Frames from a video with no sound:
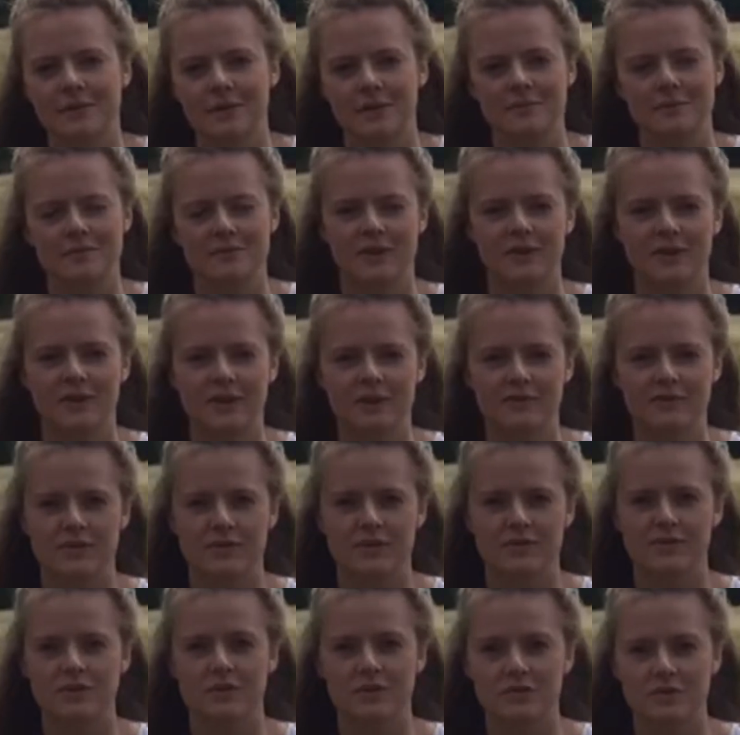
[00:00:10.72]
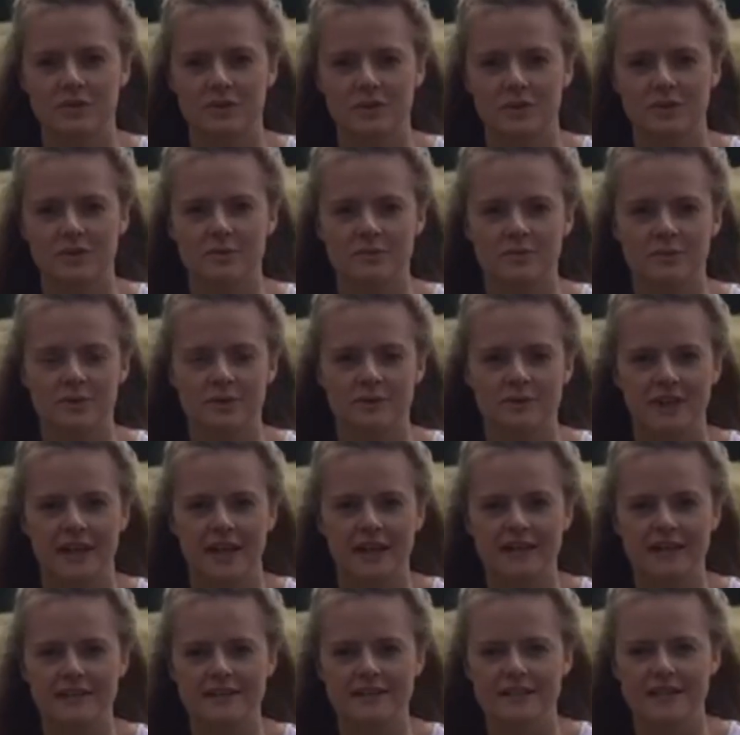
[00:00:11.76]
I'm going to be vlogging for the Rural Youth
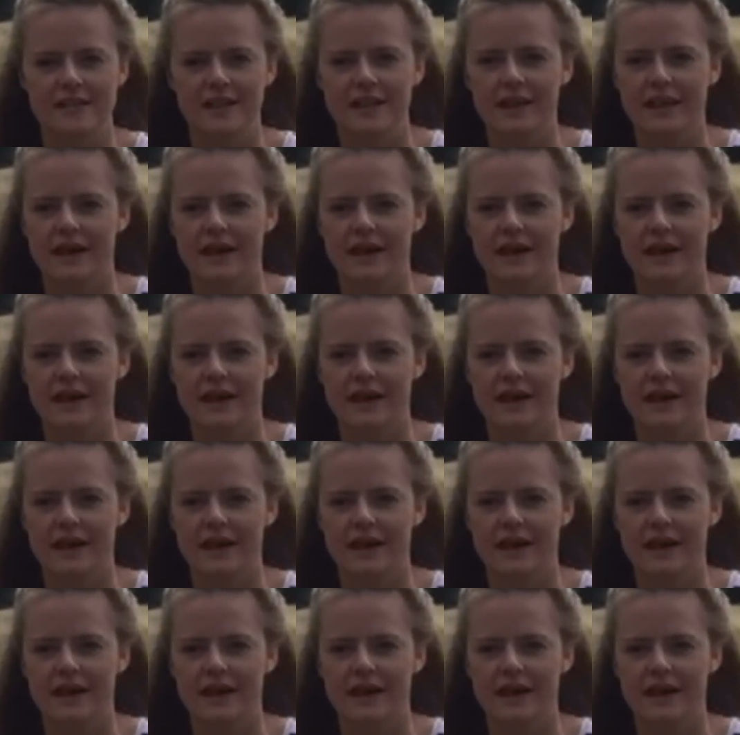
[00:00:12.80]
Project.